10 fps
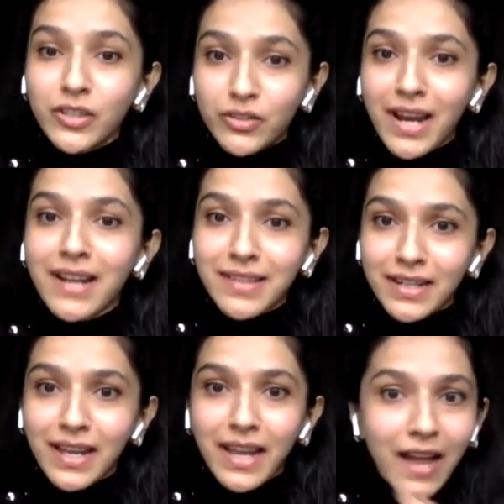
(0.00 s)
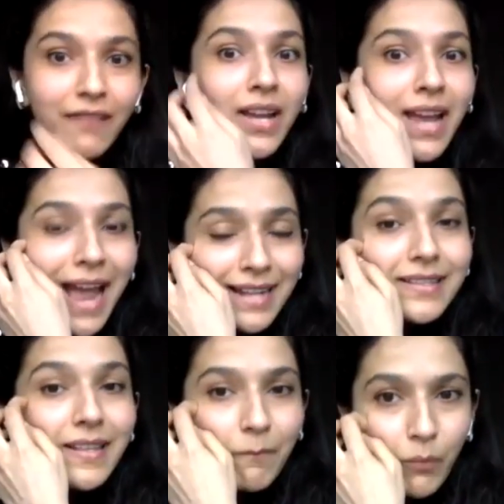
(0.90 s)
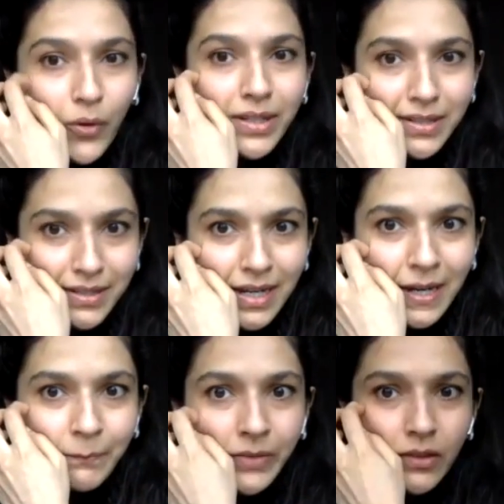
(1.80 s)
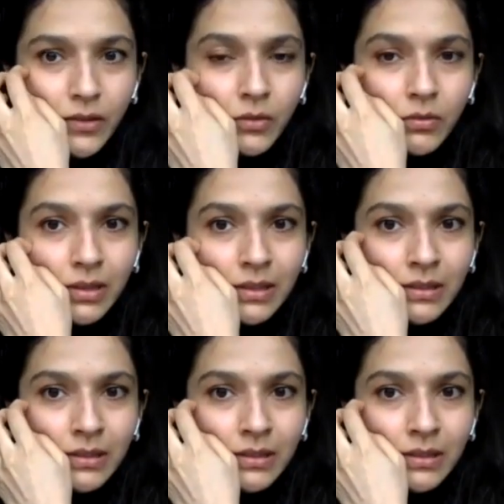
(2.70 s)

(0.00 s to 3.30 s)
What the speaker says: the shares that I have at some point in time. So